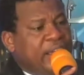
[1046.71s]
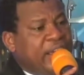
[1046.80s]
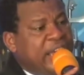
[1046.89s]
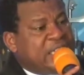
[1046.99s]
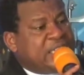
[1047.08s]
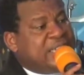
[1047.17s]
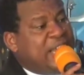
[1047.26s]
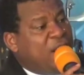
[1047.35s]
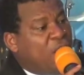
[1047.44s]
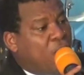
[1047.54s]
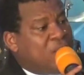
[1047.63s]
It is a
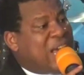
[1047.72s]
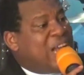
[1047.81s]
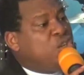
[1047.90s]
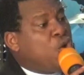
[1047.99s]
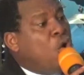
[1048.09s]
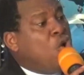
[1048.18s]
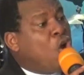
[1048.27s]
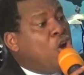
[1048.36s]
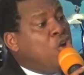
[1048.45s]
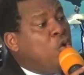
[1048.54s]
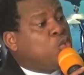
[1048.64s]
law that though God
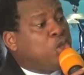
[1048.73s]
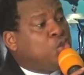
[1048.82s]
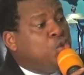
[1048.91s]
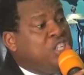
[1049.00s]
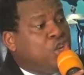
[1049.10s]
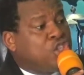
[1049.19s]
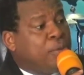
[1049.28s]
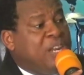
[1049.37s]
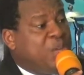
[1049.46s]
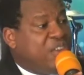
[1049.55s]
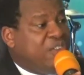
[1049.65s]
knows what you need, does not mean he will
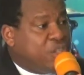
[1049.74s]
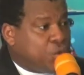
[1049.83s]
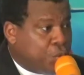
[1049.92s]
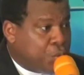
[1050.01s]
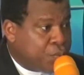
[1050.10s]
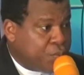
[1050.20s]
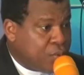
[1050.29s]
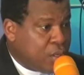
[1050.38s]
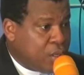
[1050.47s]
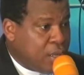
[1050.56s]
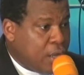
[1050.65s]
give it to you.
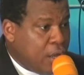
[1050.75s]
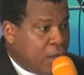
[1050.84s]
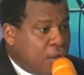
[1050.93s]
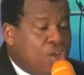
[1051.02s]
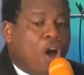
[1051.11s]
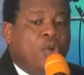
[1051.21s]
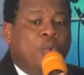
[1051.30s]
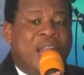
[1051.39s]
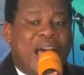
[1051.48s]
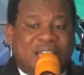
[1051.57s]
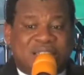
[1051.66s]
God will
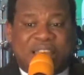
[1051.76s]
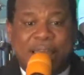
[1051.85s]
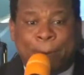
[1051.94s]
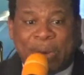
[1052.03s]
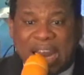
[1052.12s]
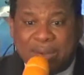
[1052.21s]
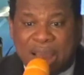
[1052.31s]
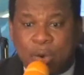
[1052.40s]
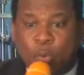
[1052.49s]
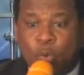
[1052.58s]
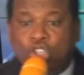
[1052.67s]
ask a blind man,
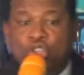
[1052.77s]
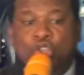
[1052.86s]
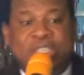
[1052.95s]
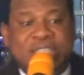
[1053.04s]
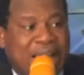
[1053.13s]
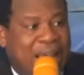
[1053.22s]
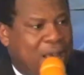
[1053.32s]
what do you desire?